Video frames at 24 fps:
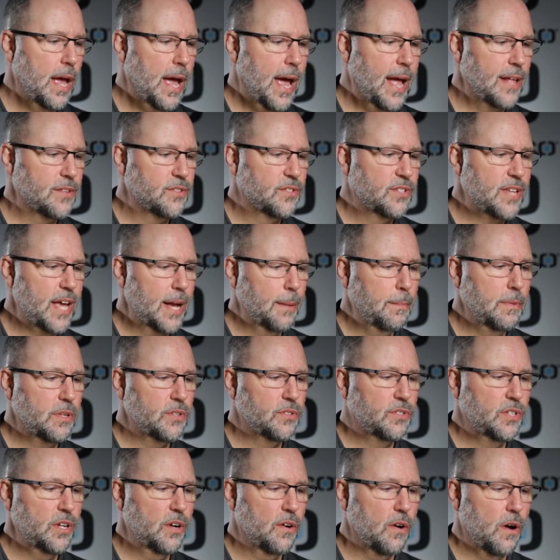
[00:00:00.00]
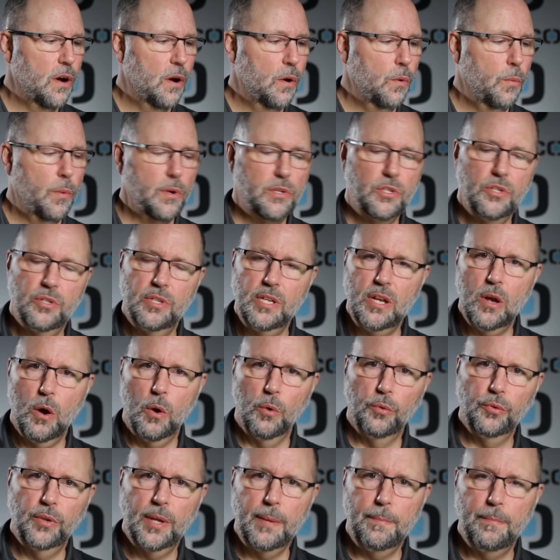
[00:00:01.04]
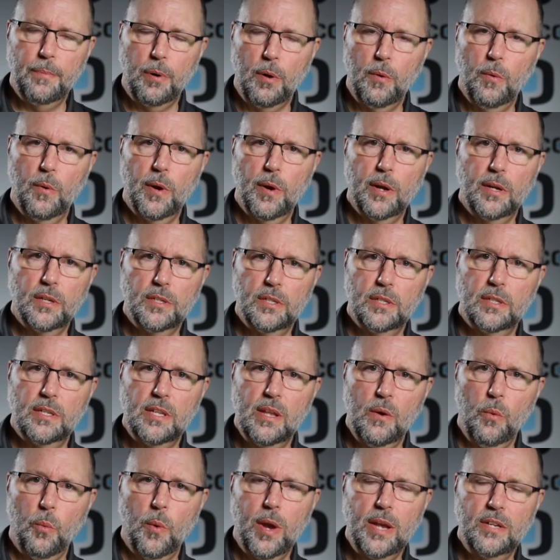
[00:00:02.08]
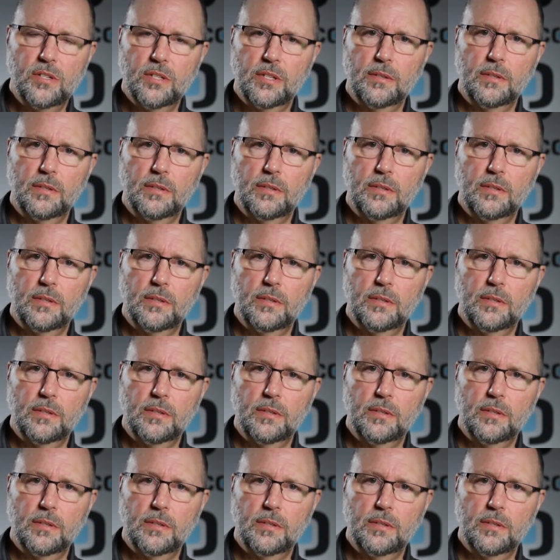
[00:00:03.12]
At segment 0, which is the only point that we